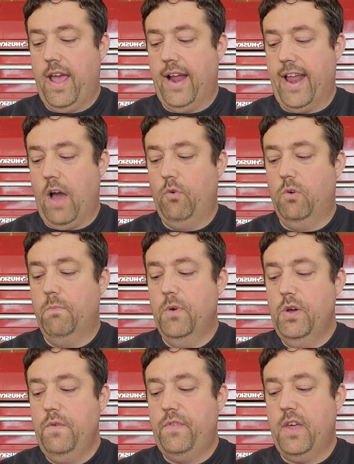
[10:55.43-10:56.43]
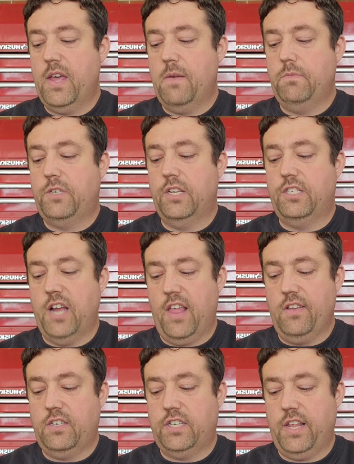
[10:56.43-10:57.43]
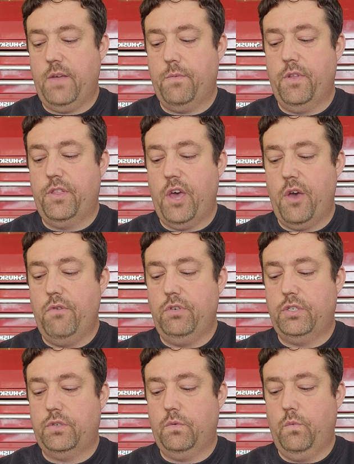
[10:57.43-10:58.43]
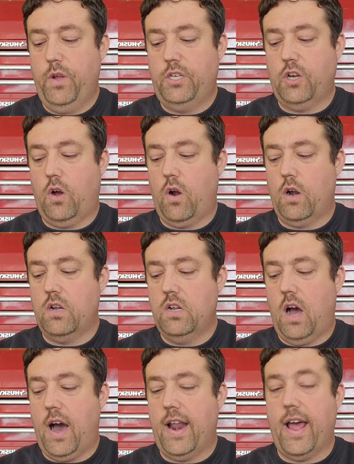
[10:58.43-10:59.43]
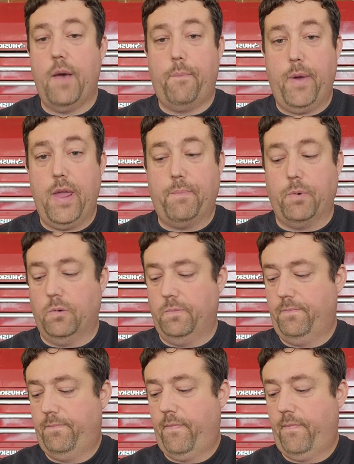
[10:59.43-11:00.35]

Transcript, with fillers: And I will move them to jealousy with those which are not a people.